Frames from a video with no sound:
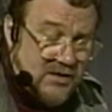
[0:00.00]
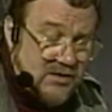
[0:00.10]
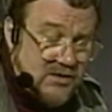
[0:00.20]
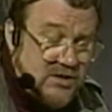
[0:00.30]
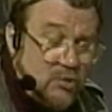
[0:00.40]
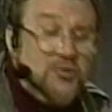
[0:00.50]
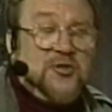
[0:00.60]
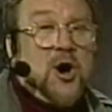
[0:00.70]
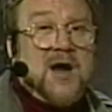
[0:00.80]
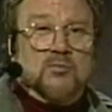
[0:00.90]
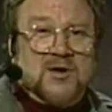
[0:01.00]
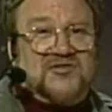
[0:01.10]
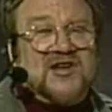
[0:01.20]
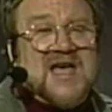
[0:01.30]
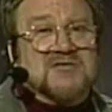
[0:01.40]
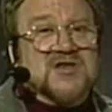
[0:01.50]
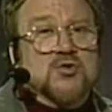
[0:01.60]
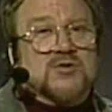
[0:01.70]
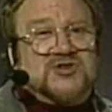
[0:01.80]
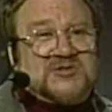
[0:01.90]
you thought, once again, that
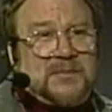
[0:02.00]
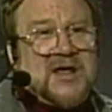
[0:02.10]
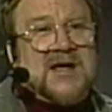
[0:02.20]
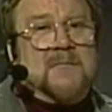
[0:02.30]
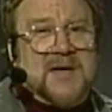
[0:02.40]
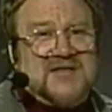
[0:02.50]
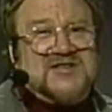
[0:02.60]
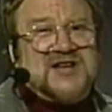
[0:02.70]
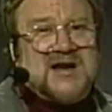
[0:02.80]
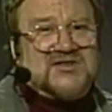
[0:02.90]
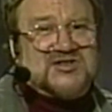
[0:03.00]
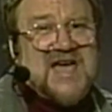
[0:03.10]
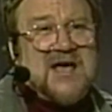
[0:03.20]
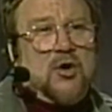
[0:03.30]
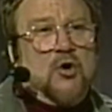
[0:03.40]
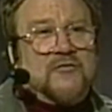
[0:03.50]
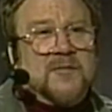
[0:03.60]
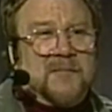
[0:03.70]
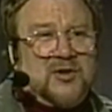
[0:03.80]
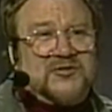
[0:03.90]
you were just playing a pentatonic scale over the
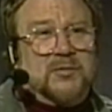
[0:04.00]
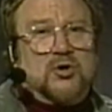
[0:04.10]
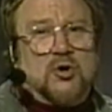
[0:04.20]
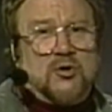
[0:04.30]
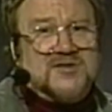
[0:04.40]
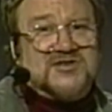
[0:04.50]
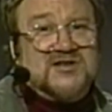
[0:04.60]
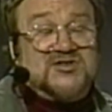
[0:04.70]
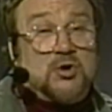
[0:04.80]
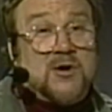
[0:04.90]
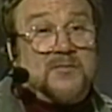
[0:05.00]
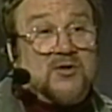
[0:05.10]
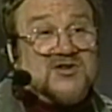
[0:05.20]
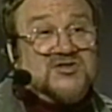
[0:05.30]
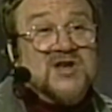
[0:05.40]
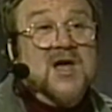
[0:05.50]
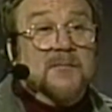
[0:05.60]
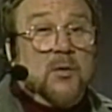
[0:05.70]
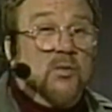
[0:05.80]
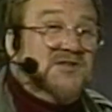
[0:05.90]
multiple chords in these chord progressions.
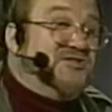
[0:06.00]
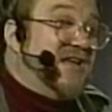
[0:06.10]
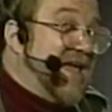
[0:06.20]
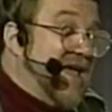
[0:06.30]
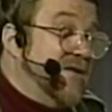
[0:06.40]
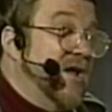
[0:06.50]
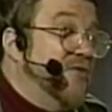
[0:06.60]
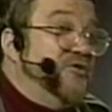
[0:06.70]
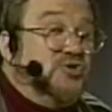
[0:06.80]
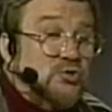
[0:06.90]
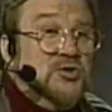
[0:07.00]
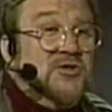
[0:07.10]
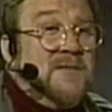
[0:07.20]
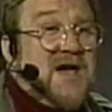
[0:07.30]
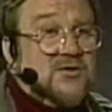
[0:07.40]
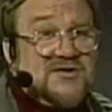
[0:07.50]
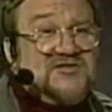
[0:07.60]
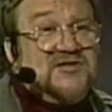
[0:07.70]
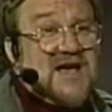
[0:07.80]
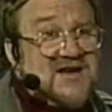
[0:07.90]
But once again, the truth of the matter
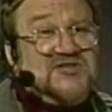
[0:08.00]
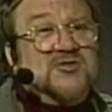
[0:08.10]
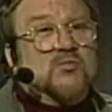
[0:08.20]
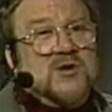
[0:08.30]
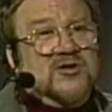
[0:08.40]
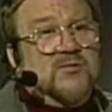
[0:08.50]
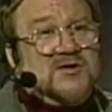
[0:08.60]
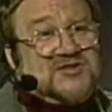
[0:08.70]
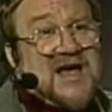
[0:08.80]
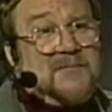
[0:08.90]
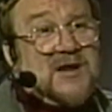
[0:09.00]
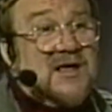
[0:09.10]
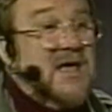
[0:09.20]
is that isn't really what's happening.